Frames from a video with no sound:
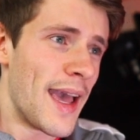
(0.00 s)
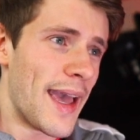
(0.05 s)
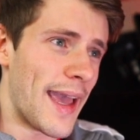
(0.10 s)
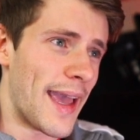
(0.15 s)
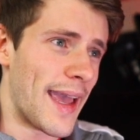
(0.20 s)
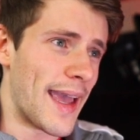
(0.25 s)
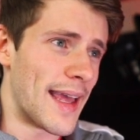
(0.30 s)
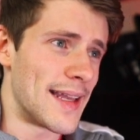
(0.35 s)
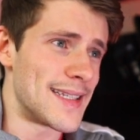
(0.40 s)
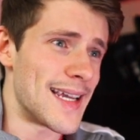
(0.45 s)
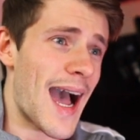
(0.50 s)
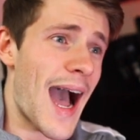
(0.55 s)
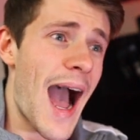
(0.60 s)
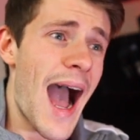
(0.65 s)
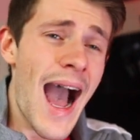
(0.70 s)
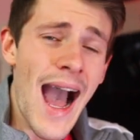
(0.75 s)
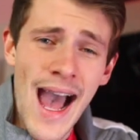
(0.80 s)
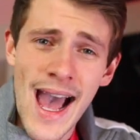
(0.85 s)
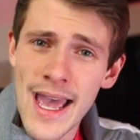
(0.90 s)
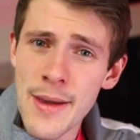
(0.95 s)
And
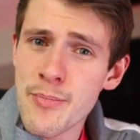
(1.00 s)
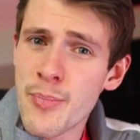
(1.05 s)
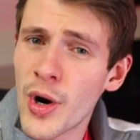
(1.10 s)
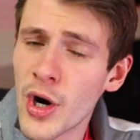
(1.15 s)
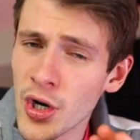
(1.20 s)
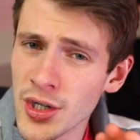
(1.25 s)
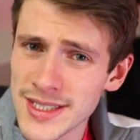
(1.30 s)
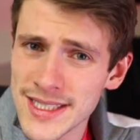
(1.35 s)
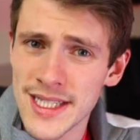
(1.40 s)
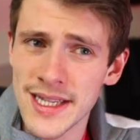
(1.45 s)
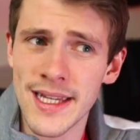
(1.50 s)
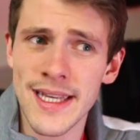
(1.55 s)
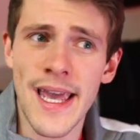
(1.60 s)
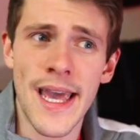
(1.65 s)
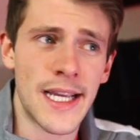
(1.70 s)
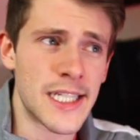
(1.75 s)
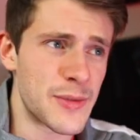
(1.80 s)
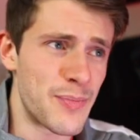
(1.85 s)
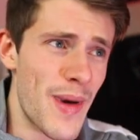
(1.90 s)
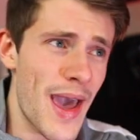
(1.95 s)
I personally
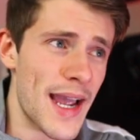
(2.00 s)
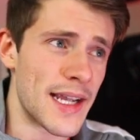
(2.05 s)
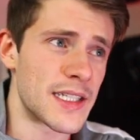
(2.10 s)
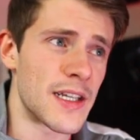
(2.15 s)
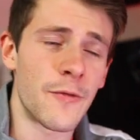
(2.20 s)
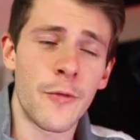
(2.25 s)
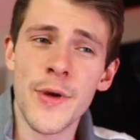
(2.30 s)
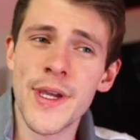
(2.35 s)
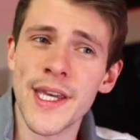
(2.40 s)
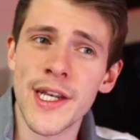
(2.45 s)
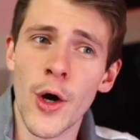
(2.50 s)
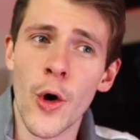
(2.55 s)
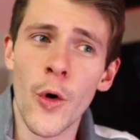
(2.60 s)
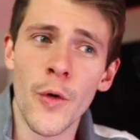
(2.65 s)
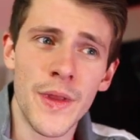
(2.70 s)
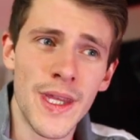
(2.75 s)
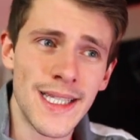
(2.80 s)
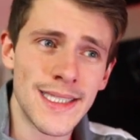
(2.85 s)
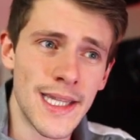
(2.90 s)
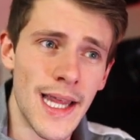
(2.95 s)
expect if we can
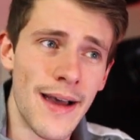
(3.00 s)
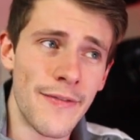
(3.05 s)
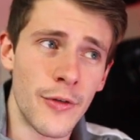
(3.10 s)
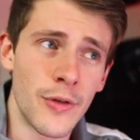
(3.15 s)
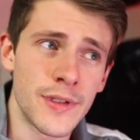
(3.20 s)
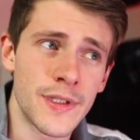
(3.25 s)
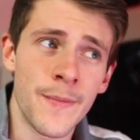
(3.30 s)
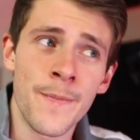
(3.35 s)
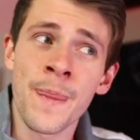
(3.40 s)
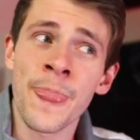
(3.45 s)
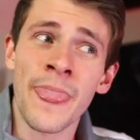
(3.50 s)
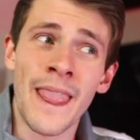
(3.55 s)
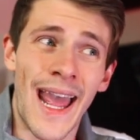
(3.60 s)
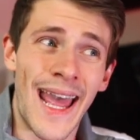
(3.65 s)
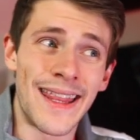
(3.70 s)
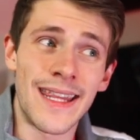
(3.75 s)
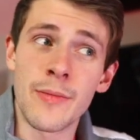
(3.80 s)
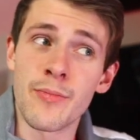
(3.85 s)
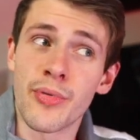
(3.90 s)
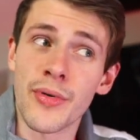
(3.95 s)
hold these levels
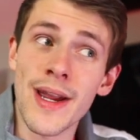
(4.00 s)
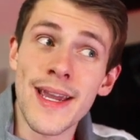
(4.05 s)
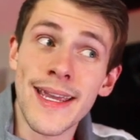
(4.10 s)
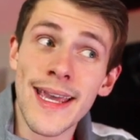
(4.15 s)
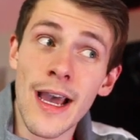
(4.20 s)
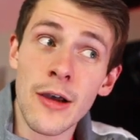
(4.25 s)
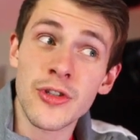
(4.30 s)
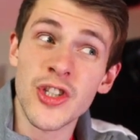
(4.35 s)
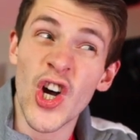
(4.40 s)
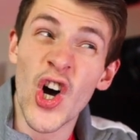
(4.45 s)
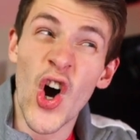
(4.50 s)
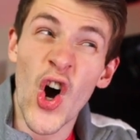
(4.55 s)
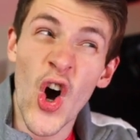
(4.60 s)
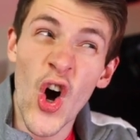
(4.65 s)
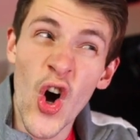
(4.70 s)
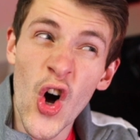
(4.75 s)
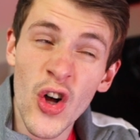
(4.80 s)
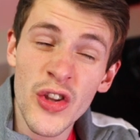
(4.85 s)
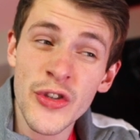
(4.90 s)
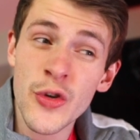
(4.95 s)
and then break out to
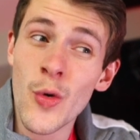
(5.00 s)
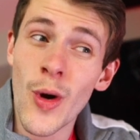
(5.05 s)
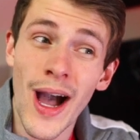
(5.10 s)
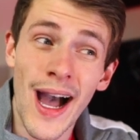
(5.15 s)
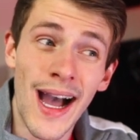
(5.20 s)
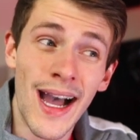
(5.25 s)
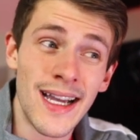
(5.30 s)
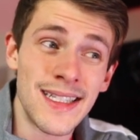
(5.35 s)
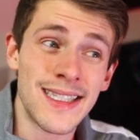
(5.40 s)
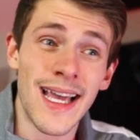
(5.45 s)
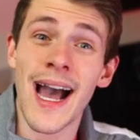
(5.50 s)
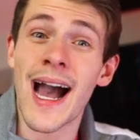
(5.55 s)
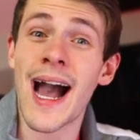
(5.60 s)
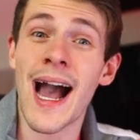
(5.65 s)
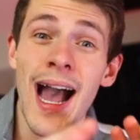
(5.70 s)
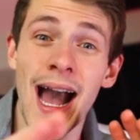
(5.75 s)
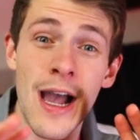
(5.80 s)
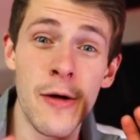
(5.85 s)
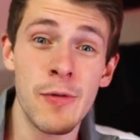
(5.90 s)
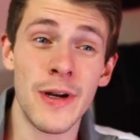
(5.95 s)
all new highs,
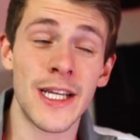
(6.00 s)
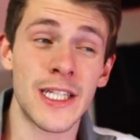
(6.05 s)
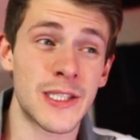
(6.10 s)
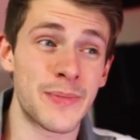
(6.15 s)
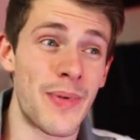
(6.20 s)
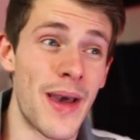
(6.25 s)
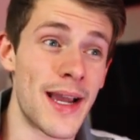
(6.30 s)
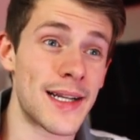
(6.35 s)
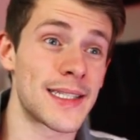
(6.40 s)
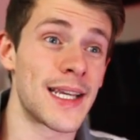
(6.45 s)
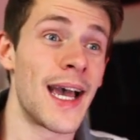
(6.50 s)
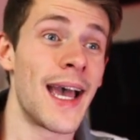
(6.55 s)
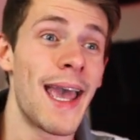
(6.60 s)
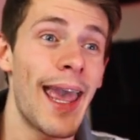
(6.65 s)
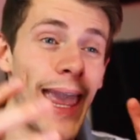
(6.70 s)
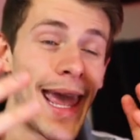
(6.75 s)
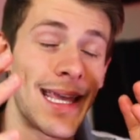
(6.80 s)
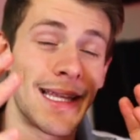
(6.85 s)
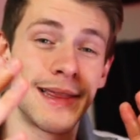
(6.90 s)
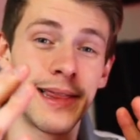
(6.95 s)
I would expect
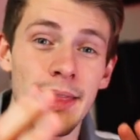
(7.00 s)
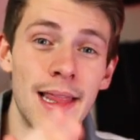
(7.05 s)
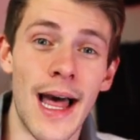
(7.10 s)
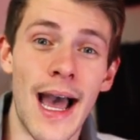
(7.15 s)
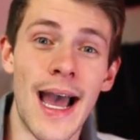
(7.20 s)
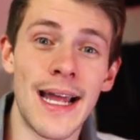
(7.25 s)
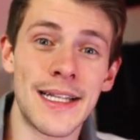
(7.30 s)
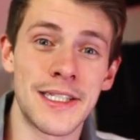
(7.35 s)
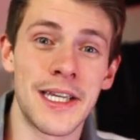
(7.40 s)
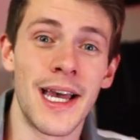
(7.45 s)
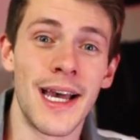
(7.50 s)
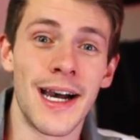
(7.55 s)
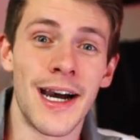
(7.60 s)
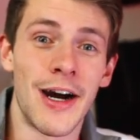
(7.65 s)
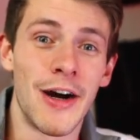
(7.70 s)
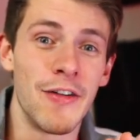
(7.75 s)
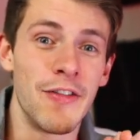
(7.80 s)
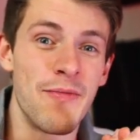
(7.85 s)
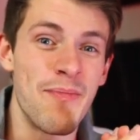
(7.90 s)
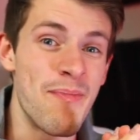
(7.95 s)
a lot
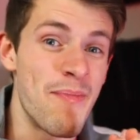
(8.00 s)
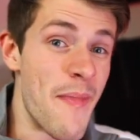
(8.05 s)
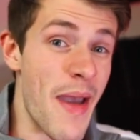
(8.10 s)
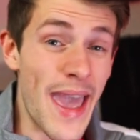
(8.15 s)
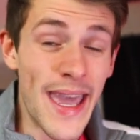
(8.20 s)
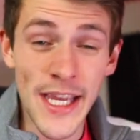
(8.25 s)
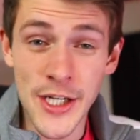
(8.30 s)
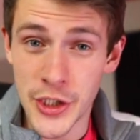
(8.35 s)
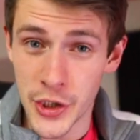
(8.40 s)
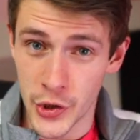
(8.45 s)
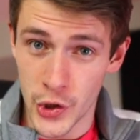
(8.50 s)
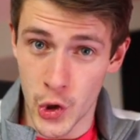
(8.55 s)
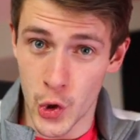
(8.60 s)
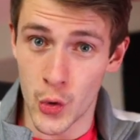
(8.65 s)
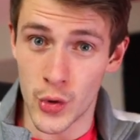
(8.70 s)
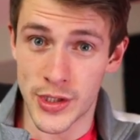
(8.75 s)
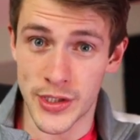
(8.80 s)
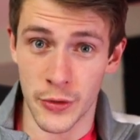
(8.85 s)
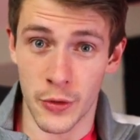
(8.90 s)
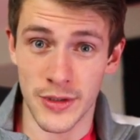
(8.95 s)
of major
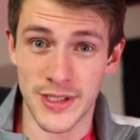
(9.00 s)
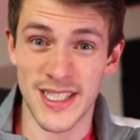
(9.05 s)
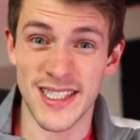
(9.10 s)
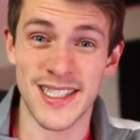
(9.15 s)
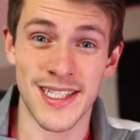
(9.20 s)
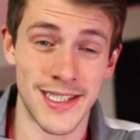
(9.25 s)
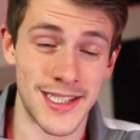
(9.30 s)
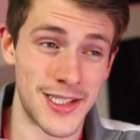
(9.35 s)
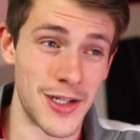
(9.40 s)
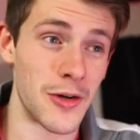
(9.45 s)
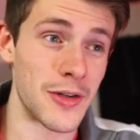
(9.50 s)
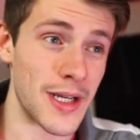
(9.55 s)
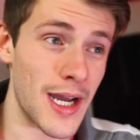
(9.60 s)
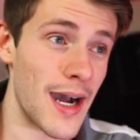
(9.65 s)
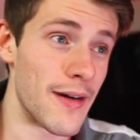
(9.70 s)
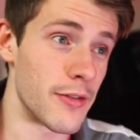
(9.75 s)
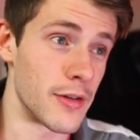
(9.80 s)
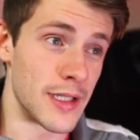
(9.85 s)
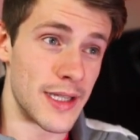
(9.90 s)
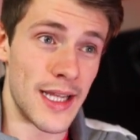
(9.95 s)
news sources to start
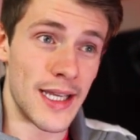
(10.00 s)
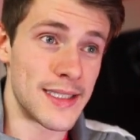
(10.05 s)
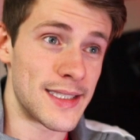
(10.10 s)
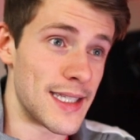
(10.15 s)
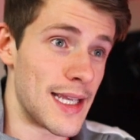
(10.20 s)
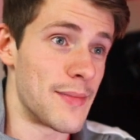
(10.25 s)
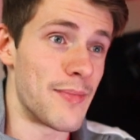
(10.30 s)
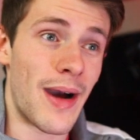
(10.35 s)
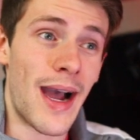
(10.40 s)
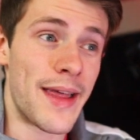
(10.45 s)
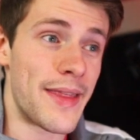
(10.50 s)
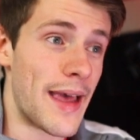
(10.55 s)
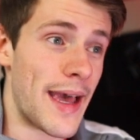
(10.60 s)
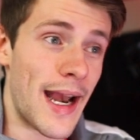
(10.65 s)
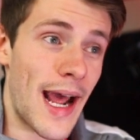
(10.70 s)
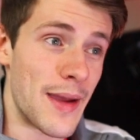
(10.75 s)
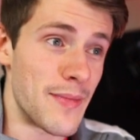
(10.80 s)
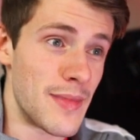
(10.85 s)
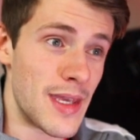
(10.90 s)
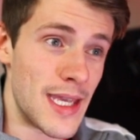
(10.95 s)
covering this. And by that,
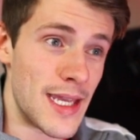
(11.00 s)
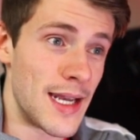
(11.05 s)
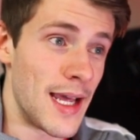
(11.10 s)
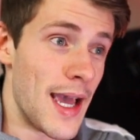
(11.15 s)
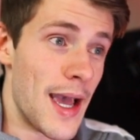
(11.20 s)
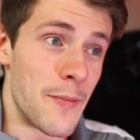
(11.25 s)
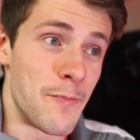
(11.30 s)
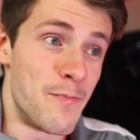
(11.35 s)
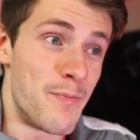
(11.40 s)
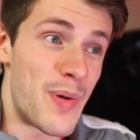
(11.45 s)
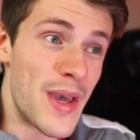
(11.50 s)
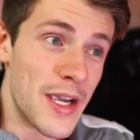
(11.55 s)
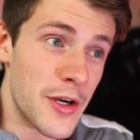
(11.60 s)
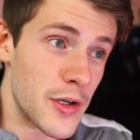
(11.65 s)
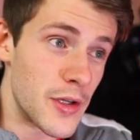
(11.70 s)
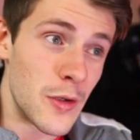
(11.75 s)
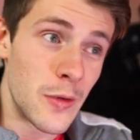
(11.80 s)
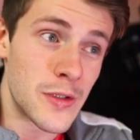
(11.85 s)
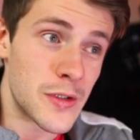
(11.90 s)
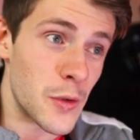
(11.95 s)
I mean
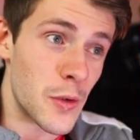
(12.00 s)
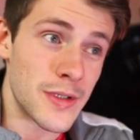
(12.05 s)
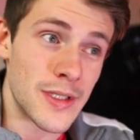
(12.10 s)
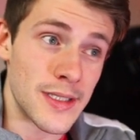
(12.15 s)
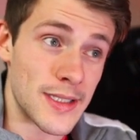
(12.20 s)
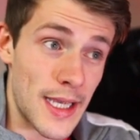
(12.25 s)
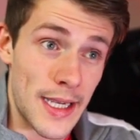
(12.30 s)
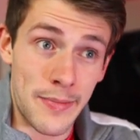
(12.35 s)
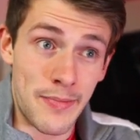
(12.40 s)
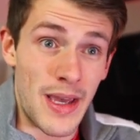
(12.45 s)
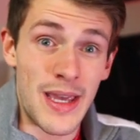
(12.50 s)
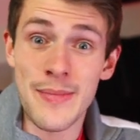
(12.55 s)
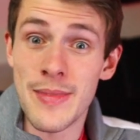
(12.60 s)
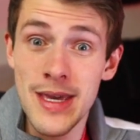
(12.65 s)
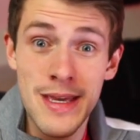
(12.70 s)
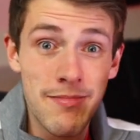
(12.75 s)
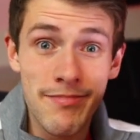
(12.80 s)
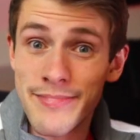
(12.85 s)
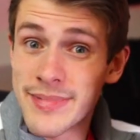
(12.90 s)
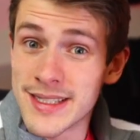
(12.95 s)
bigger news sources like
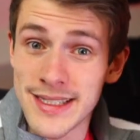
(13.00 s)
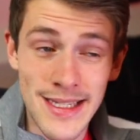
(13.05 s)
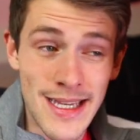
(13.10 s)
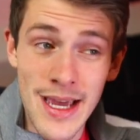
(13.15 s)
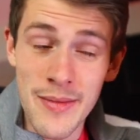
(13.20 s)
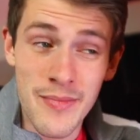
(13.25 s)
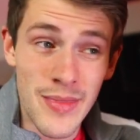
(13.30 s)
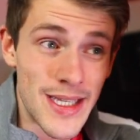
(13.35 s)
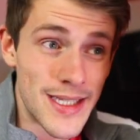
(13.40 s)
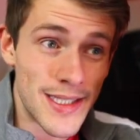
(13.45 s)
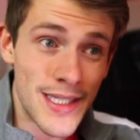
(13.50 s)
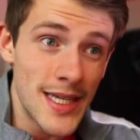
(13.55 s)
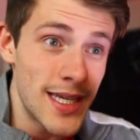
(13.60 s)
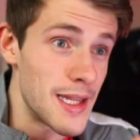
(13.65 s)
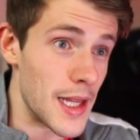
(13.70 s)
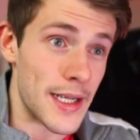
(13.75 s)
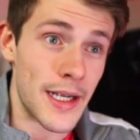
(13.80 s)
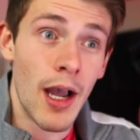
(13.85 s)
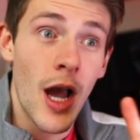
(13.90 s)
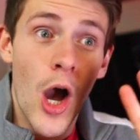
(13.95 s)
maybe CNBC,
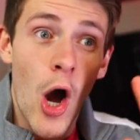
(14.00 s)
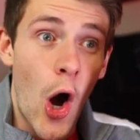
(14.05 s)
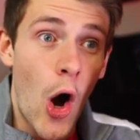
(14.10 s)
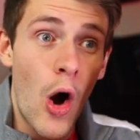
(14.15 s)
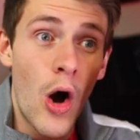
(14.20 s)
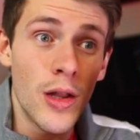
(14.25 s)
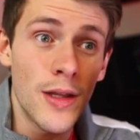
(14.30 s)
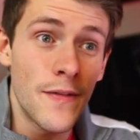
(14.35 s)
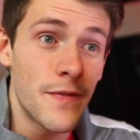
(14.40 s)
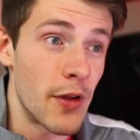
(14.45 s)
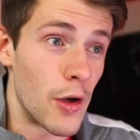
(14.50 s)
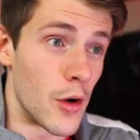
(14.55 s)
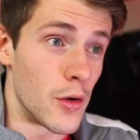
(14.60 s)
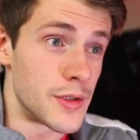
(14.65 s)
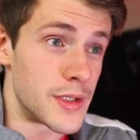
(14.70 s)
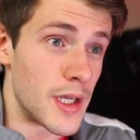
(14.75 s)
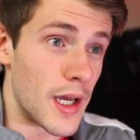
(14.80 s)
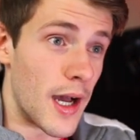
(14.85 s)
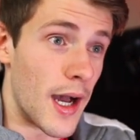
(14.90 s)
like all of those.